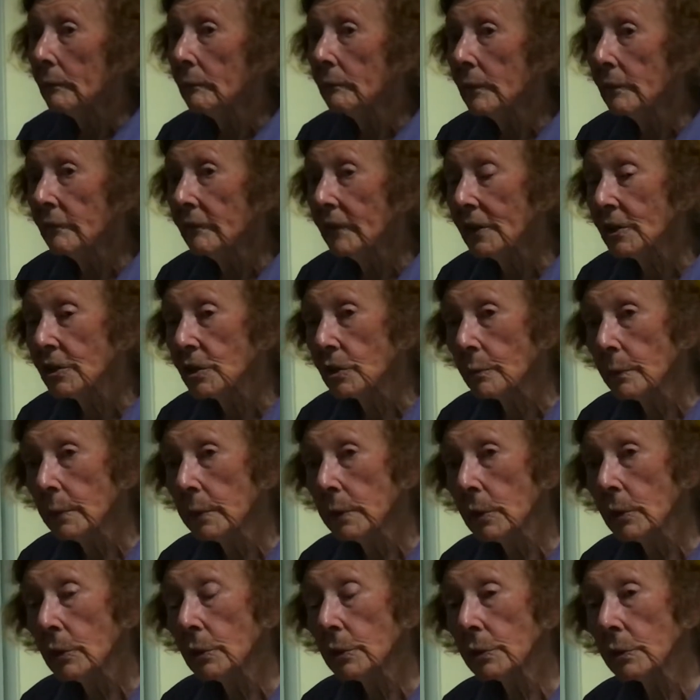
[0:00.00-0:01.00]
the vegetable
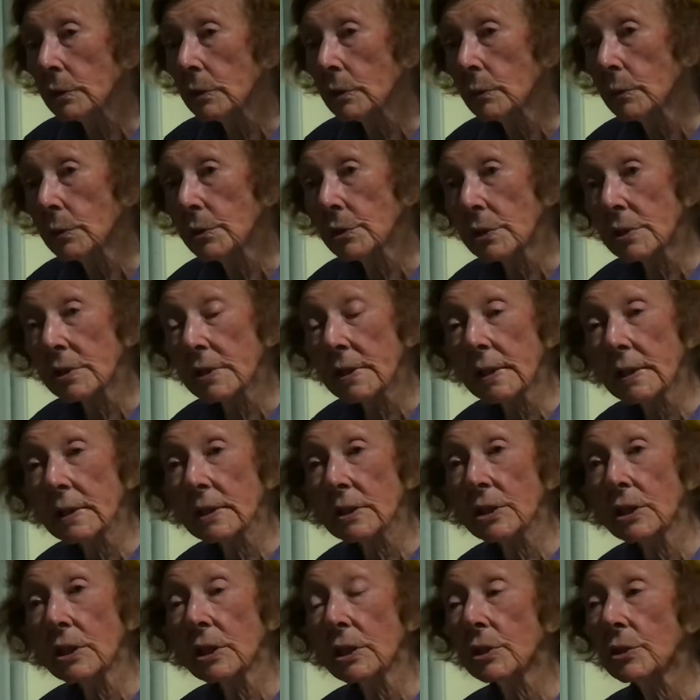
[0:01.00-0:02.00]
because there was a
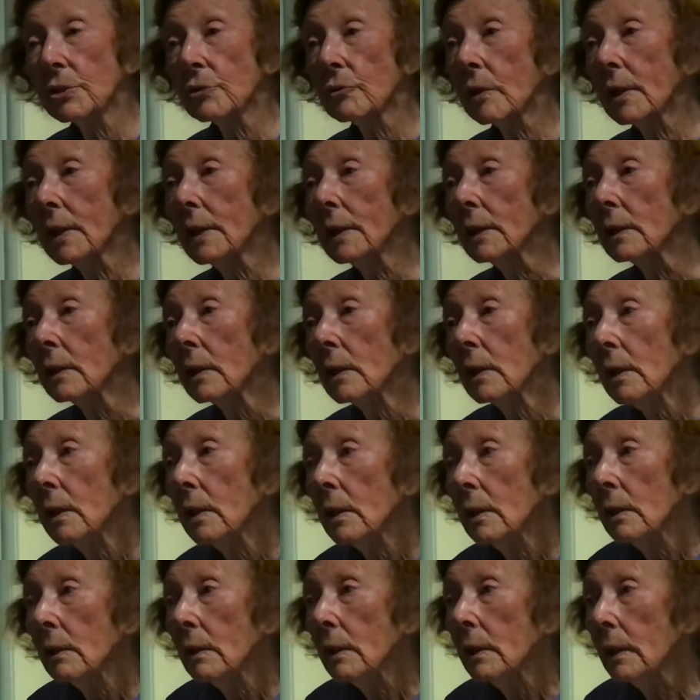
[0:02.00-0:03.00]
6-year drought
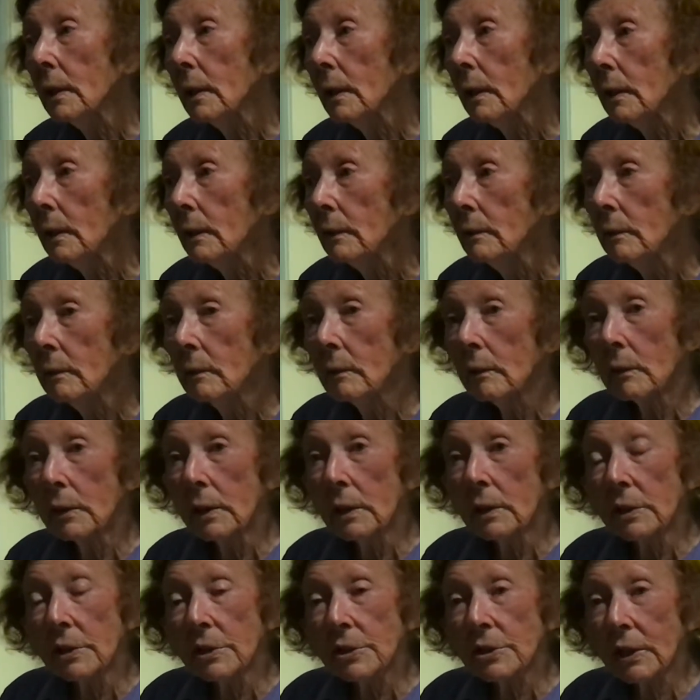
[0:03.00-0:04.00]
in
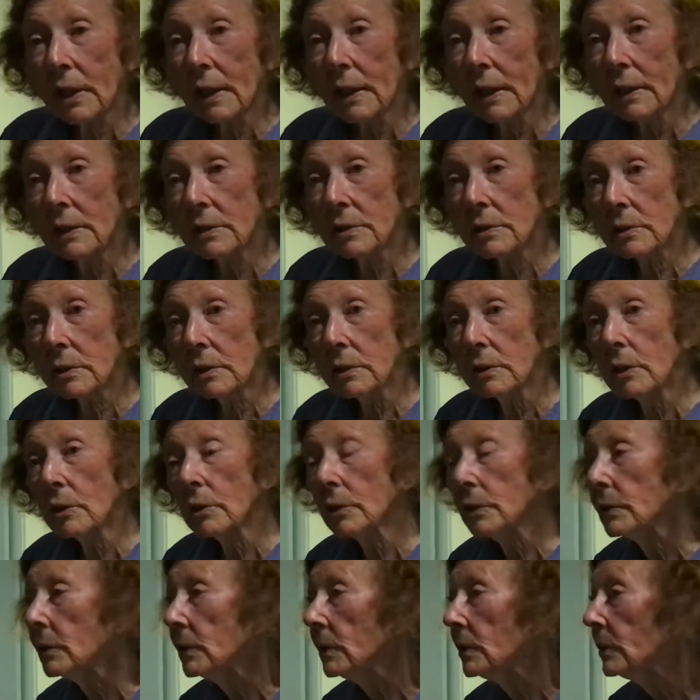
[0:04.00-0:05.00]
the East Coast in
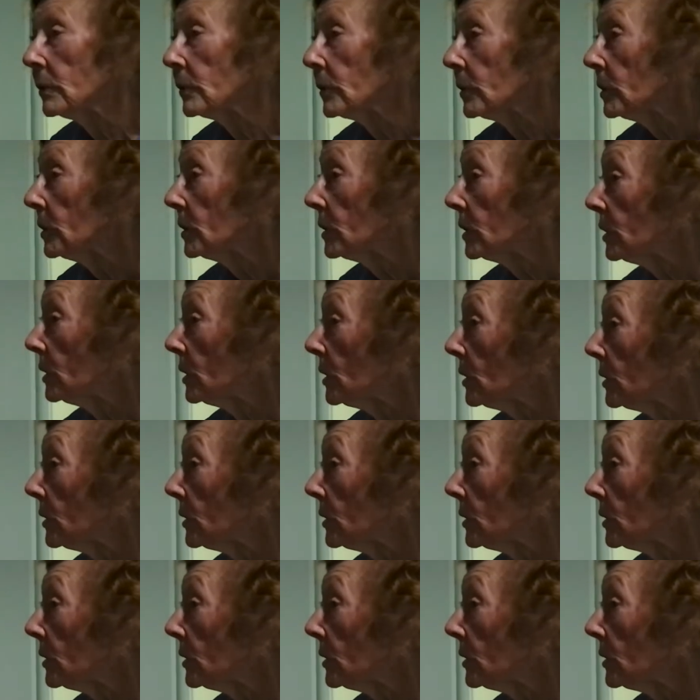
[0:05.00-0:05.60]
1939